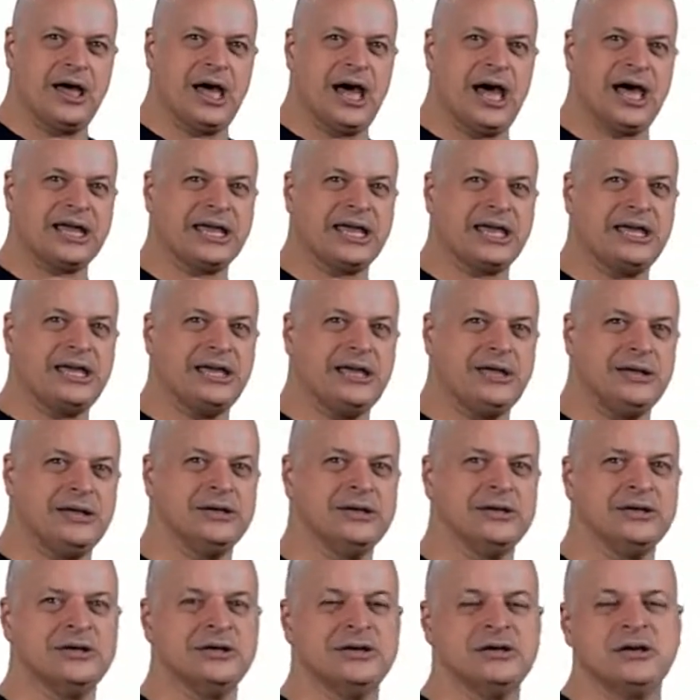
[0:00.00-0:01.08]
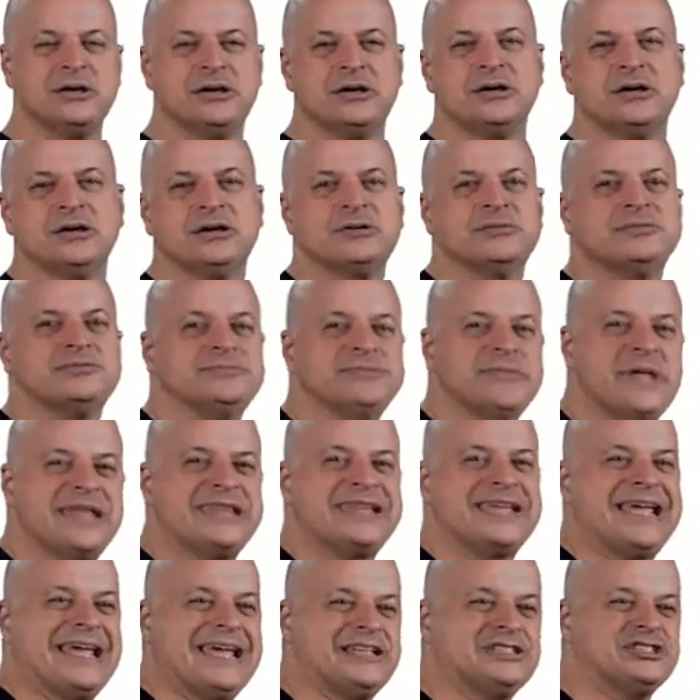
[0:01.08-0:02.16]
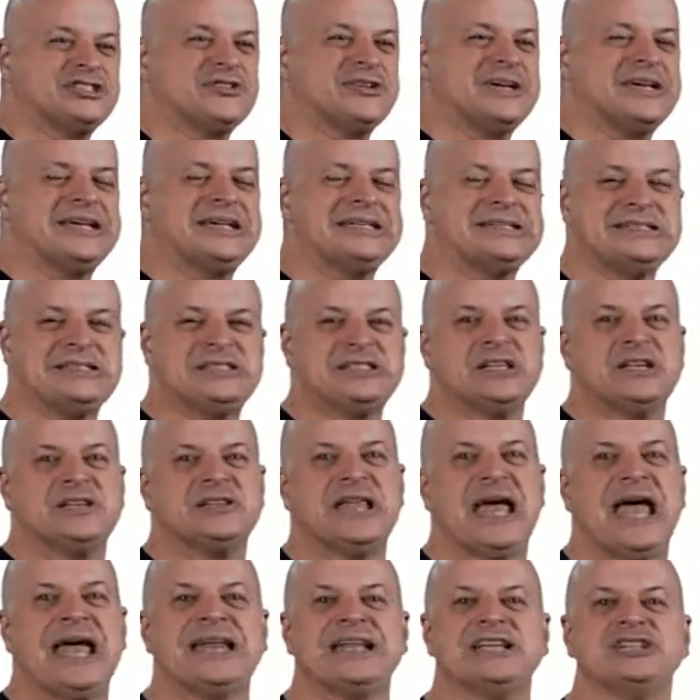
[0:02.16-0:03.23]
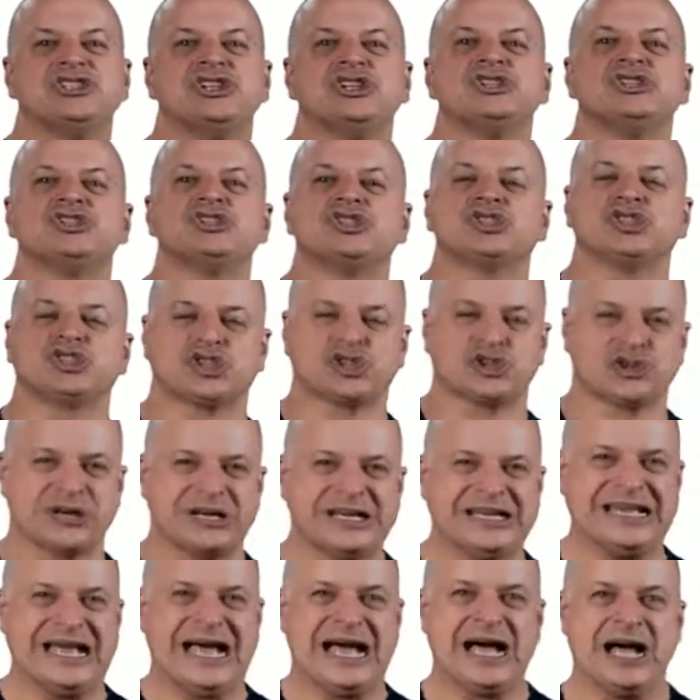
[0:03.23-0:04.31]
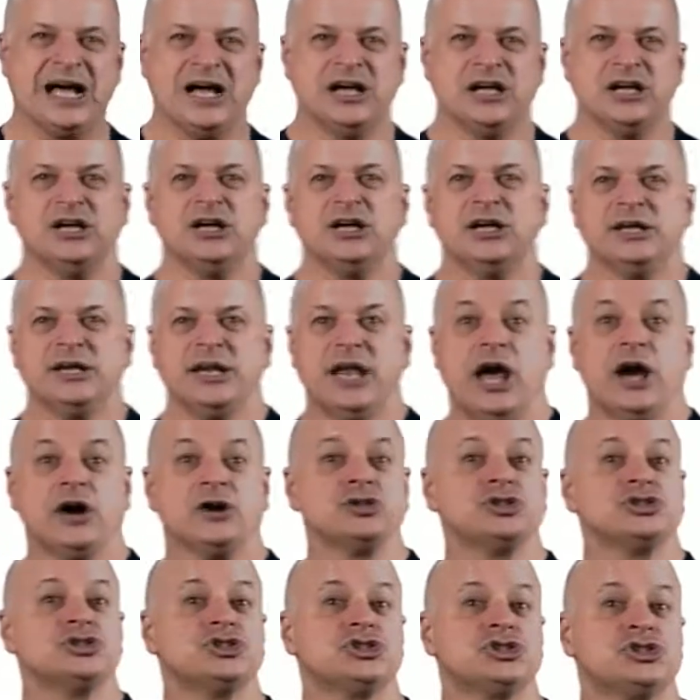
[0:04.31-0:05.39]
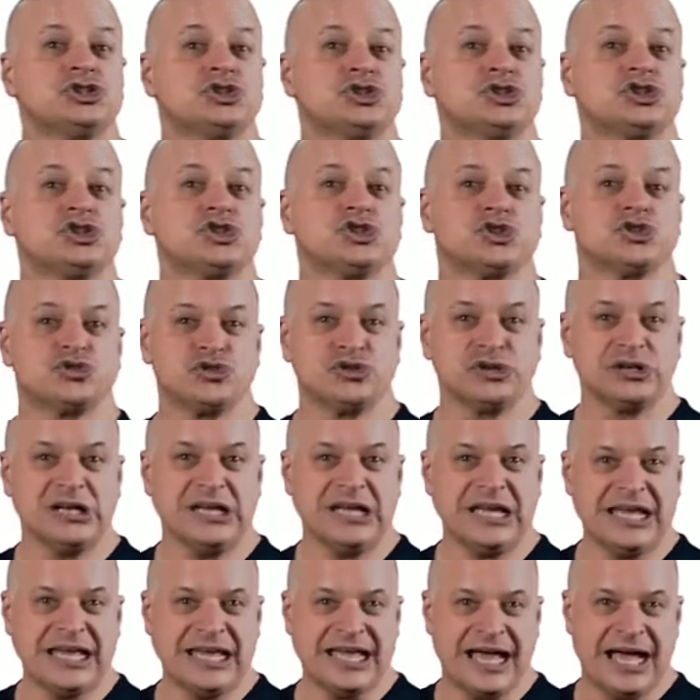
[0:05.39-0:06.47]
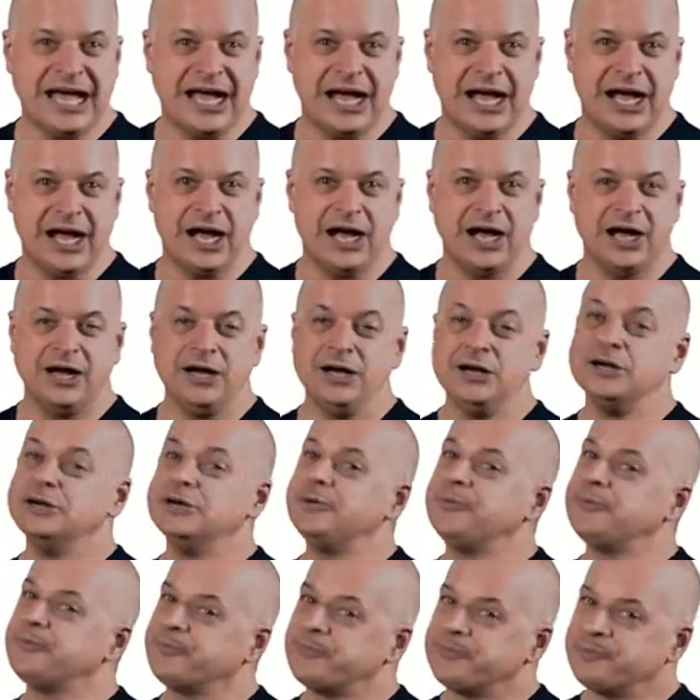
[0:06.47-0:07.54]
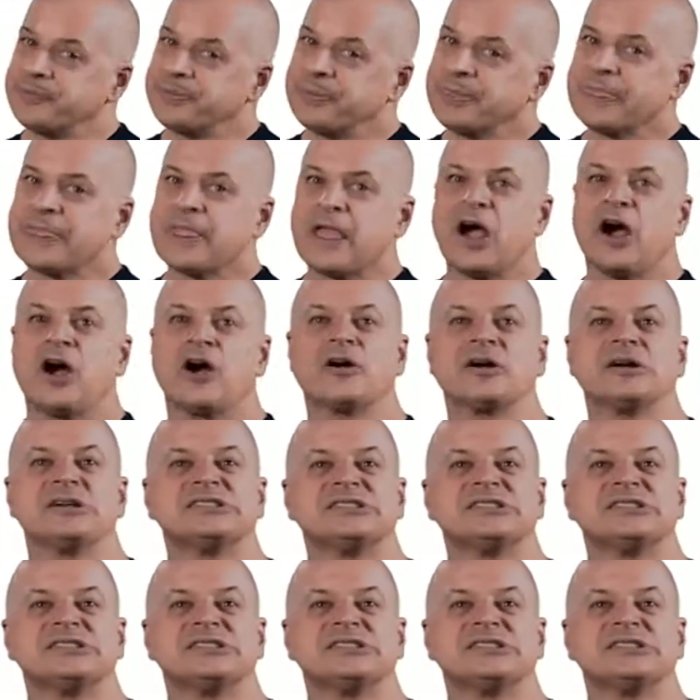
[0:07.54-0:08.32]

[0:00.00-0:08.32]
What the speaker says: achi? And the answer is, that is stria. Now, stria are a